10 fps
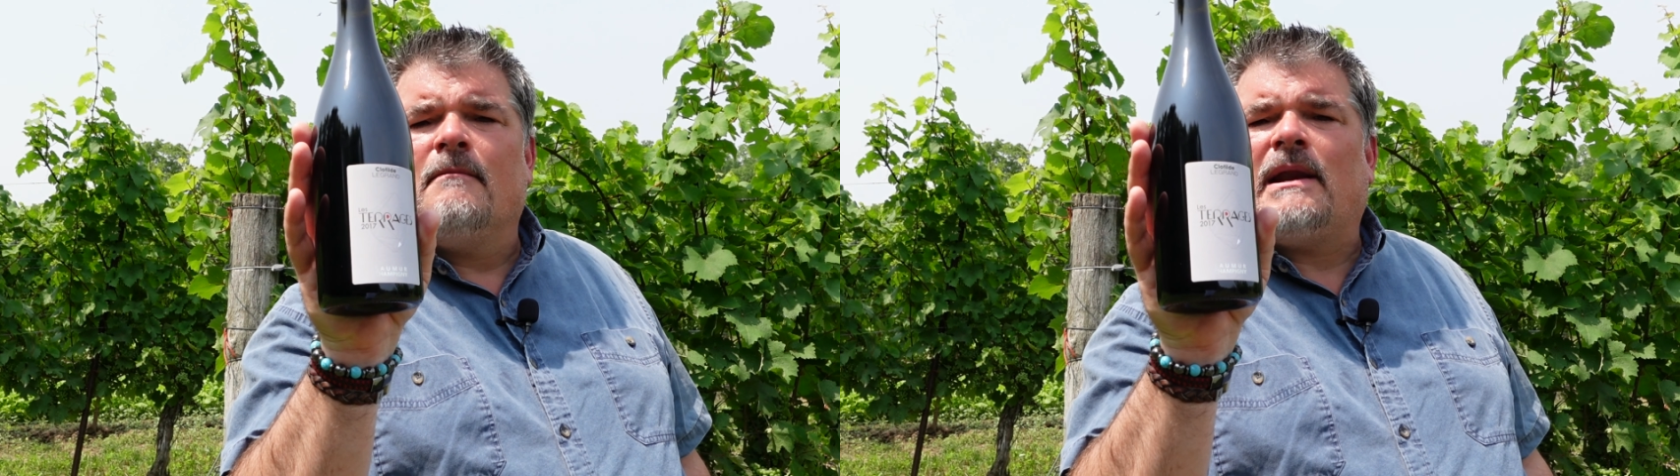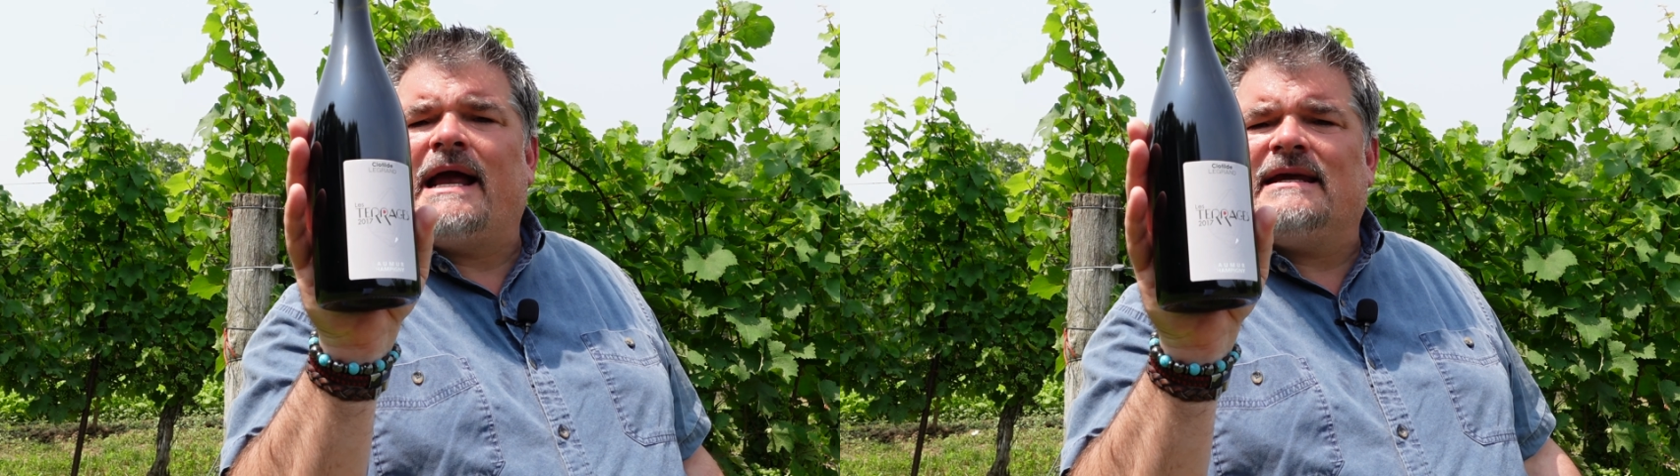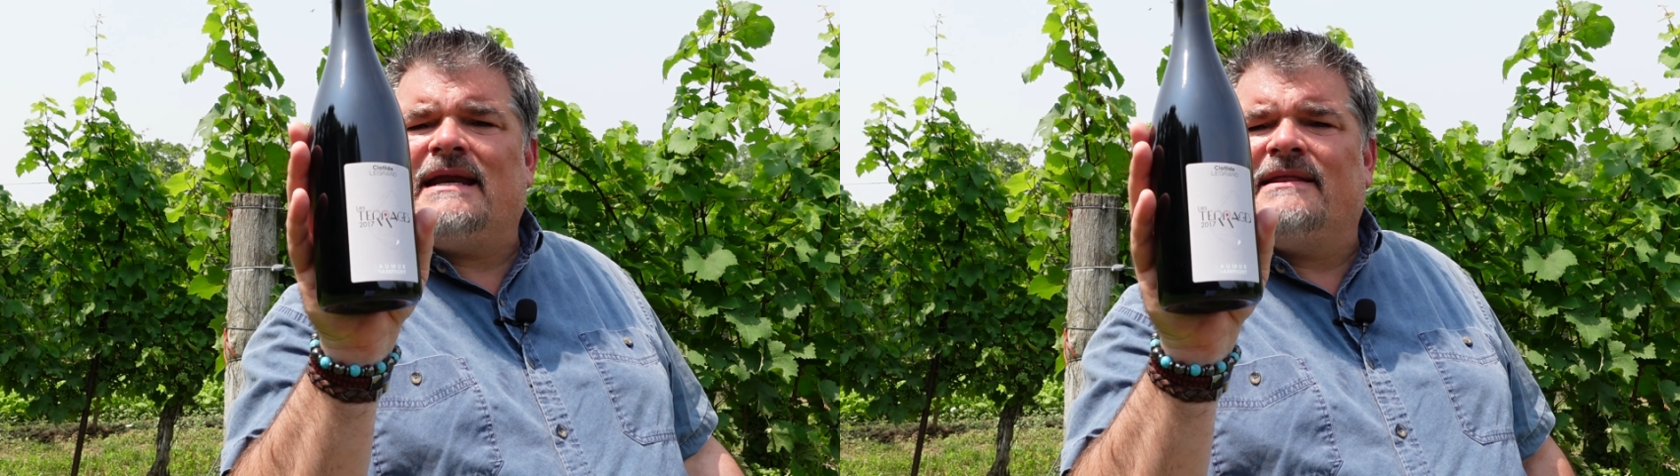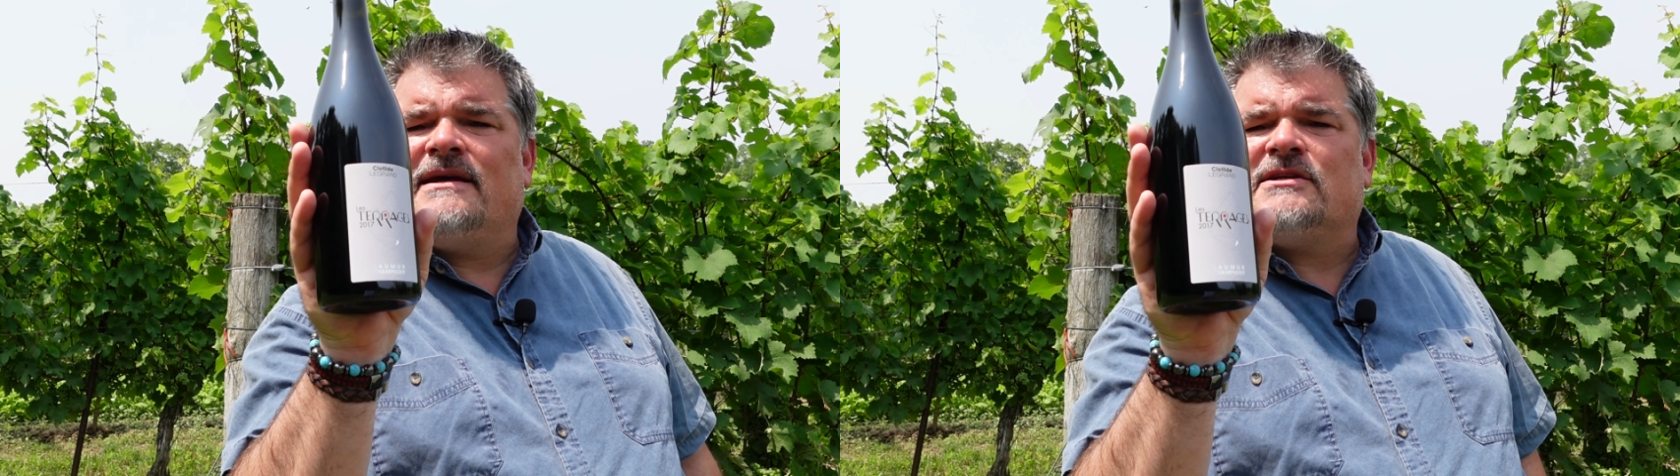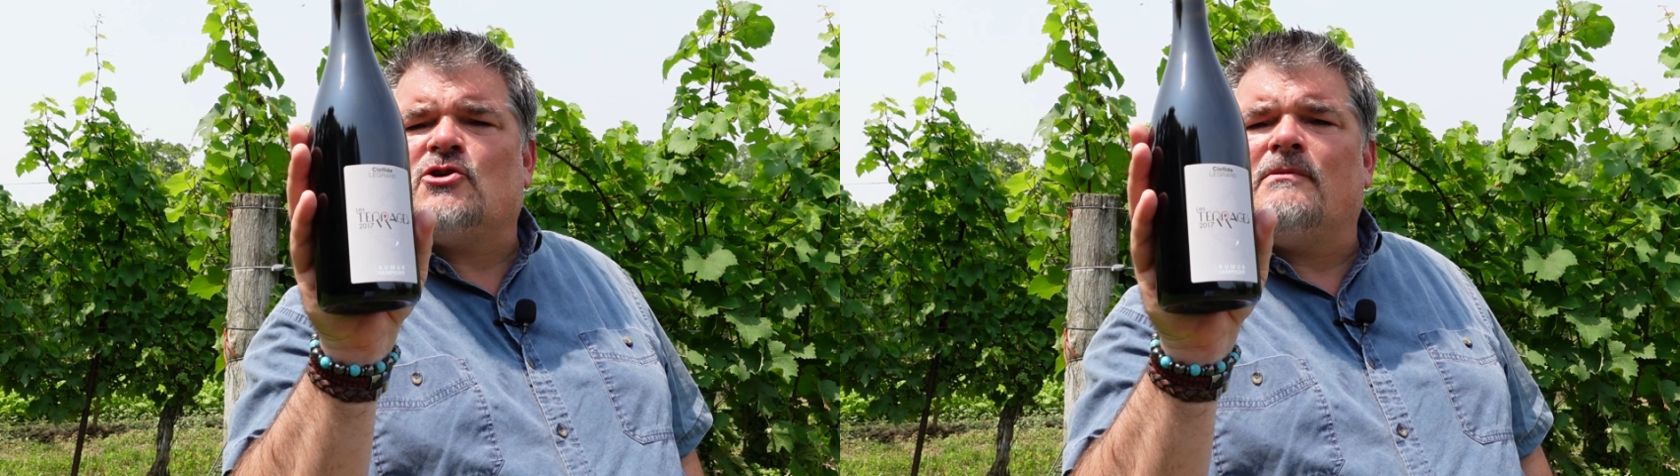planted in
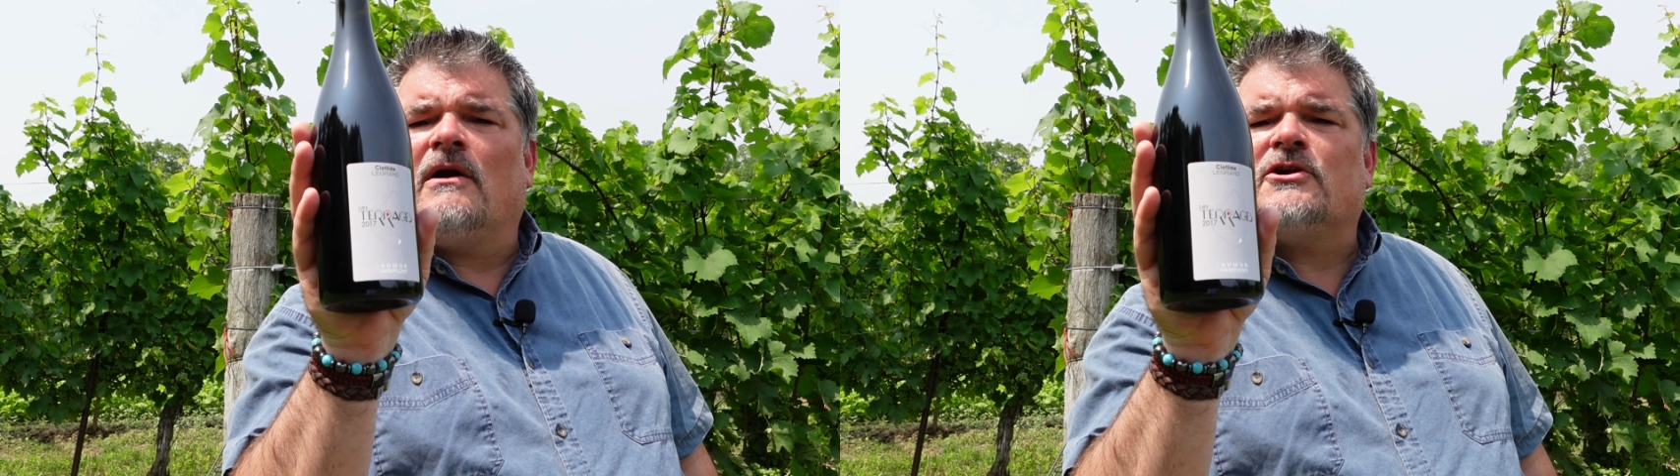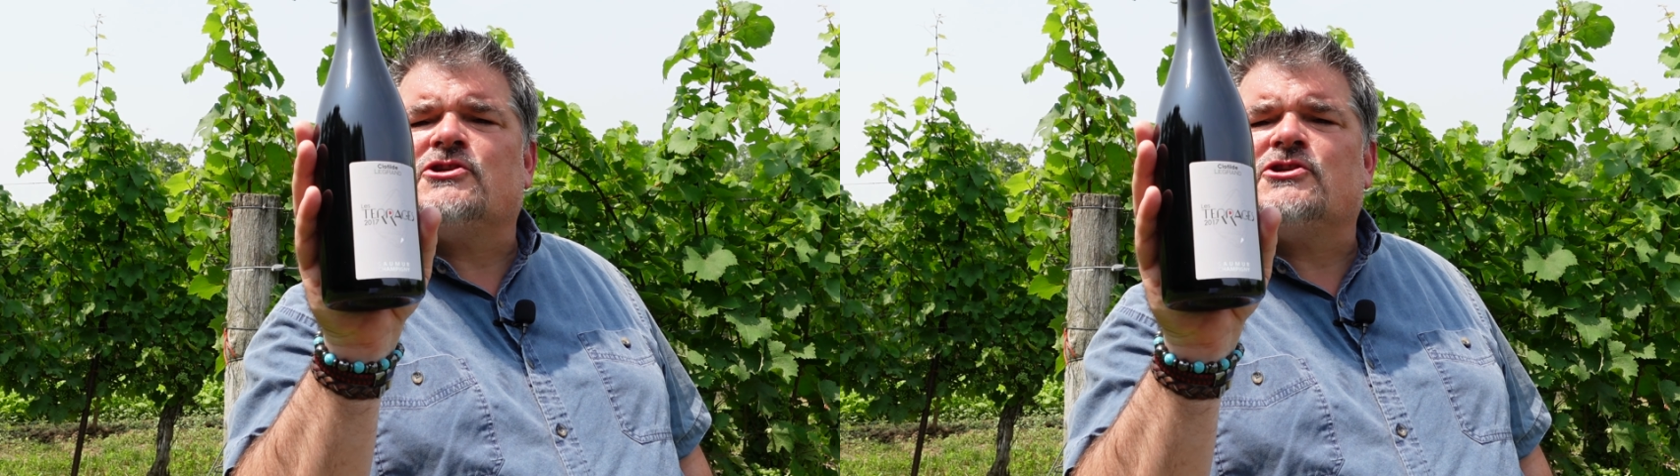the Saumur